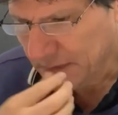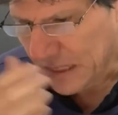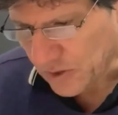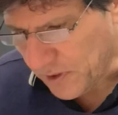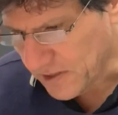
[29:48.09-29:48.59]

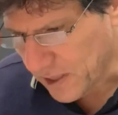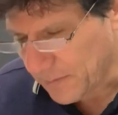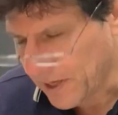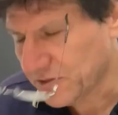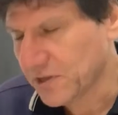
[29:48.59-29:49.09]
So these are
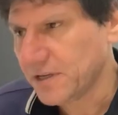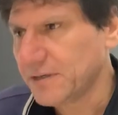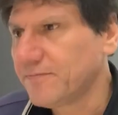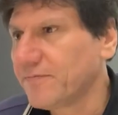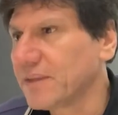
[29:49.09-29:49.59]

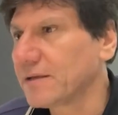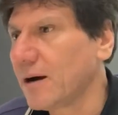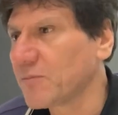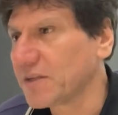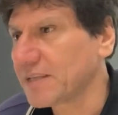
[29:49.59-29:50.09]
basically,
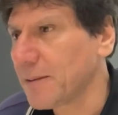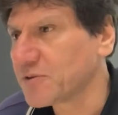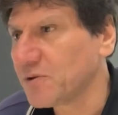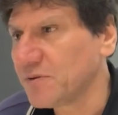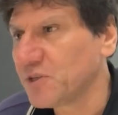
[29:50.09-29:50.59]
"I'm not
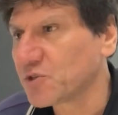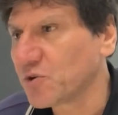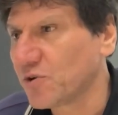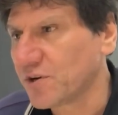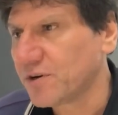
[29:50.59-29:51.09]
absolutely
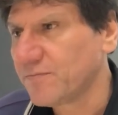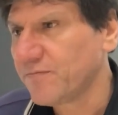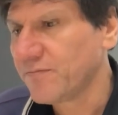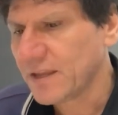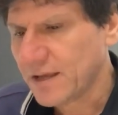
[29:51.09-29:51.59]
sure."
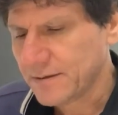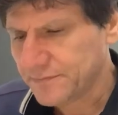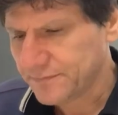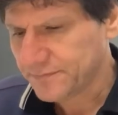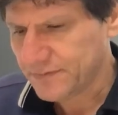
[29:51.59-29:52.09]

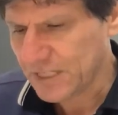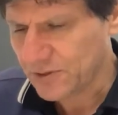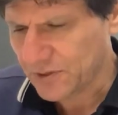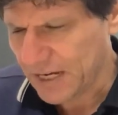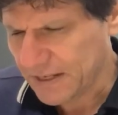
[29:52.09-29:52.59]
Did
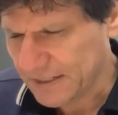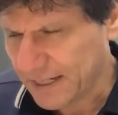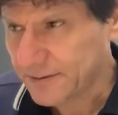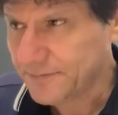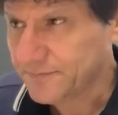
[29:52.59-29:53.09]
you write it
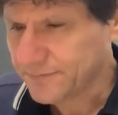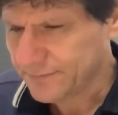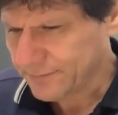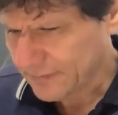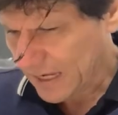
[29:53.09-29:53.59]
down?
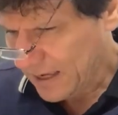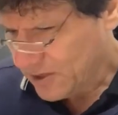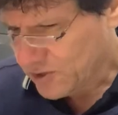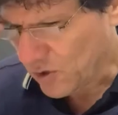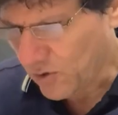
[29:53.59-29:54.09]

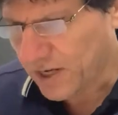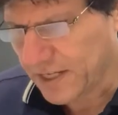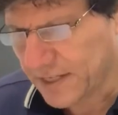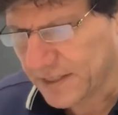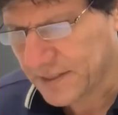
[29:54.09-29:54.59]
So one
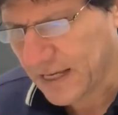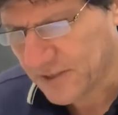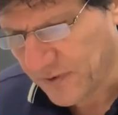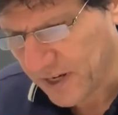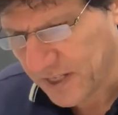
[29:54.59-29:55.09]
is,
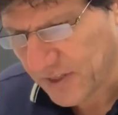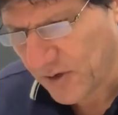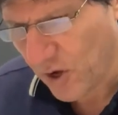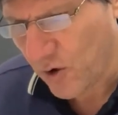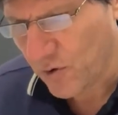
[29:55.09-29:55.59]
"As far as I
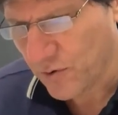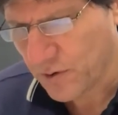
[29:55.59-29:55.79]
know,"